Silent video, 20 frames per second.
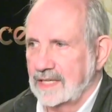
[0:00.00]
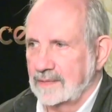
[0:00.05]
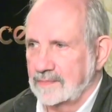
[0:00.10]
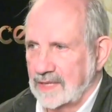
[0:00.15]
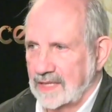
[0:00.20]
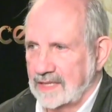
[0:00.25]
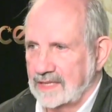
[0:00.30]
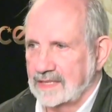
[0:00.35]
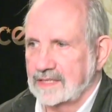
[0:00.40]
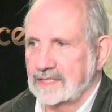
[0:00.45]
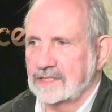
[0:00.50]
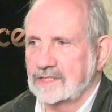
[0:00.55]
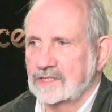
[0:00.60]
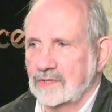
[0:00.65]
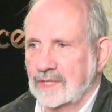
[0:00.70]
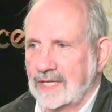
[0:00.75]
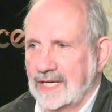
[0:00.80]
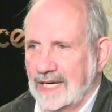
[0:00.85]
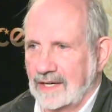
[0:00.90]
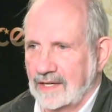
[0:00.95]
setup. I think the
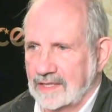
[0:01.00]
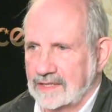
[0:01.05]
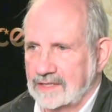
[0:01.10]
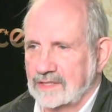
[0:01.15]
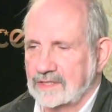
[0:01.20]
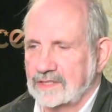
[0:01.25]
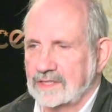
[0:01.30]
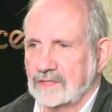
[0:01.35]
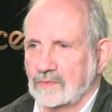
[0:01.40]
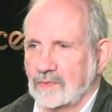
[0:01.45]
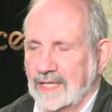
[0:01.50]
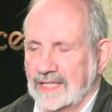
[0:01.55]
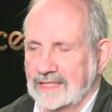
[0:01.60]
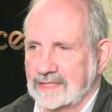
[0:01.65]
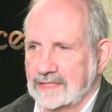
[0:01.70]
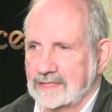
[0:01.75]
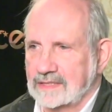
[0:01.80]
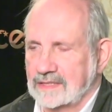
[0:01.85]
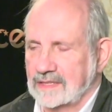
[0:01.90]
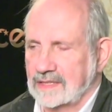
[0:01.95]
two characters,
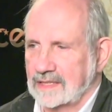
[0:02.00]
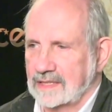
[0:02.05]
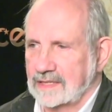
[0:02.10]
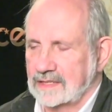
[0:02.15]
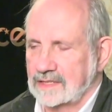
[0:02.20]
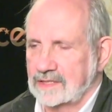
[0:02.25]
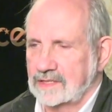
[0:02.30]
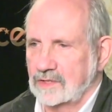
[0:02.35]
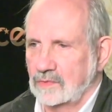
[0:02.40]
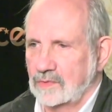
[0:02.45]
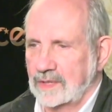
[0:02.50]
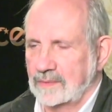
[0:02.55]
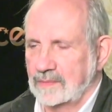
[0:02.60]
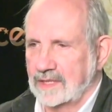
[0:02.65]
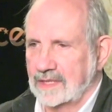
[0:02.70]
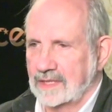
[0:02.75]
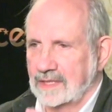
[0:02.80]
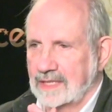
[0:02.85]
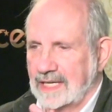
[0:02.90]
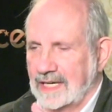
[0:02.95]
the two
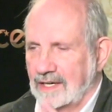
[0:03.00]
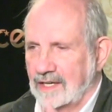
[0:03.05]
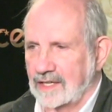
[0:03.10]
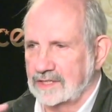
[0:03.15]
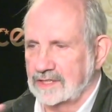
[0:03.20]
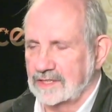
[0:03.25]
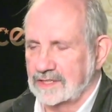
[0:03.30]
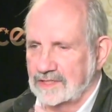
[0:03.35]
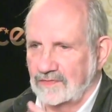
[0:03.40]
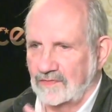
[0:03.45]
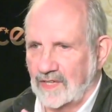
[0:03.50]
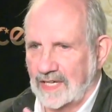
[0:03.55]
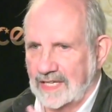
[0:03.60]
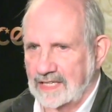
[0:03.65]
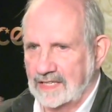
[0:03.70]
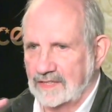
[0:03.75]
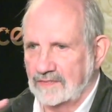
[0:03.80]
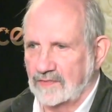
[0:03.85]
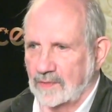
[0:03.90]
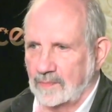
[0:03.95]
women characters
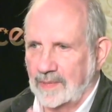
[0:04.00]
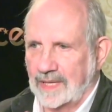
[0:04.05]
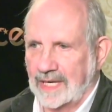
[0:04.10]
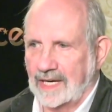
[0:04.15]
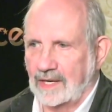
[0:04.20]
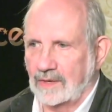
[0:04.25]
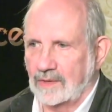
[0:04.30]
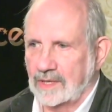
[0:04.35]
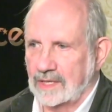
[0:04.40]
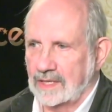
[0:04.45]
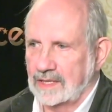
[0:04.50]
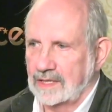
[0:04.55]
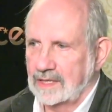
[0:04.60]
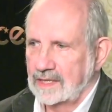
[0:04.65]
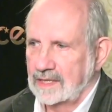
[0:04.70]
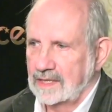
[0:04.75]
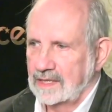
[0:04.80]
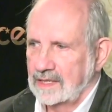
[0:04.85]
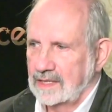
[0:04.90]
fighting for power,